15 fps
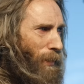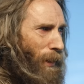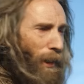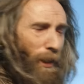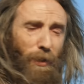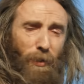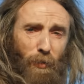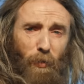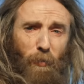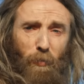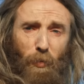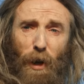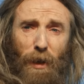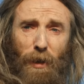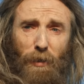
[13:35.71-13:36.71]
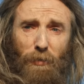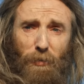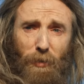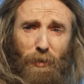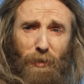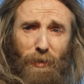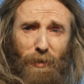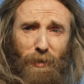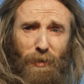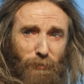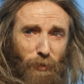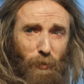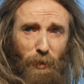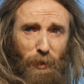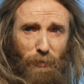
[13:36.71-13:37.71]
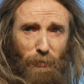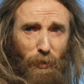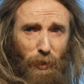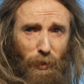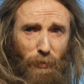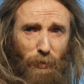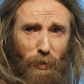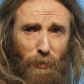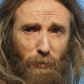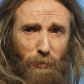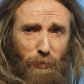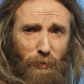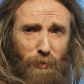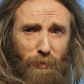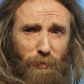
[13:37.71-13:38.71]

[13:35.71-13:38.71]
Eleanor Brandywood. Always follow your nose.